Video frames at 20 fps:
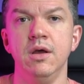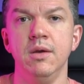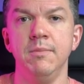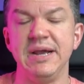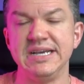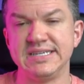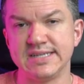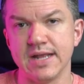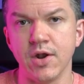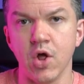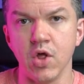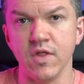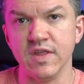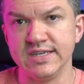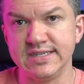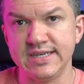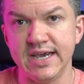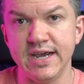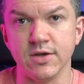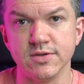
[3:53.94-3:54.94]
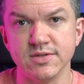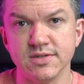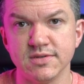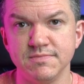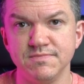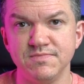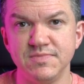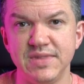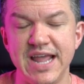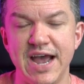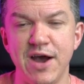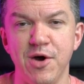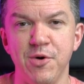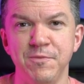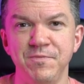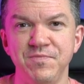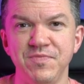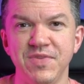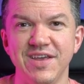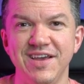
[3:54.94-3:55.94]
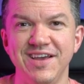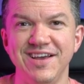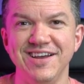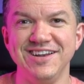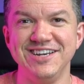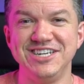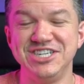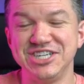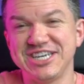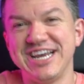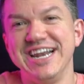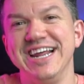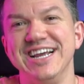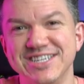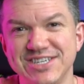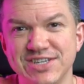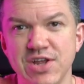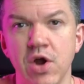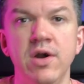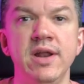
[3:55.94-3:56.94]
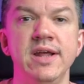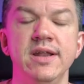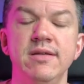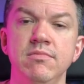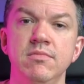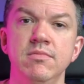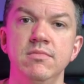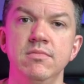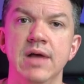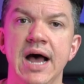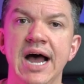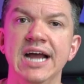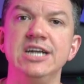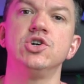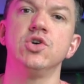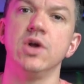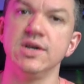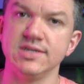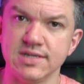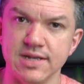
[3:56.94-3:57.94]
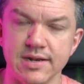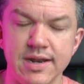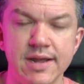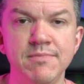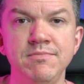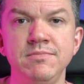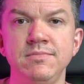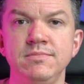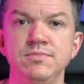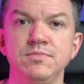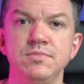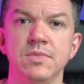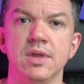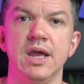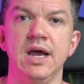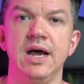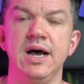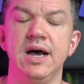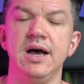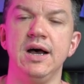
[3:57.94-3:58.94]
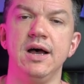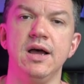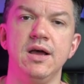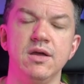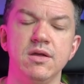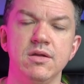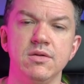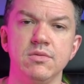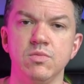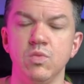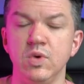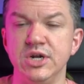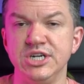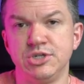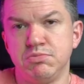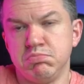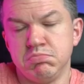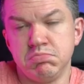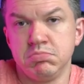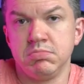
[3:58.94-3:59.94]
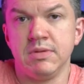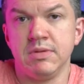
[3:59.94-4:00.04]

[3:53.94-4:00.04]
based on all the sales. Now, just getting started, I trusted him, uh, which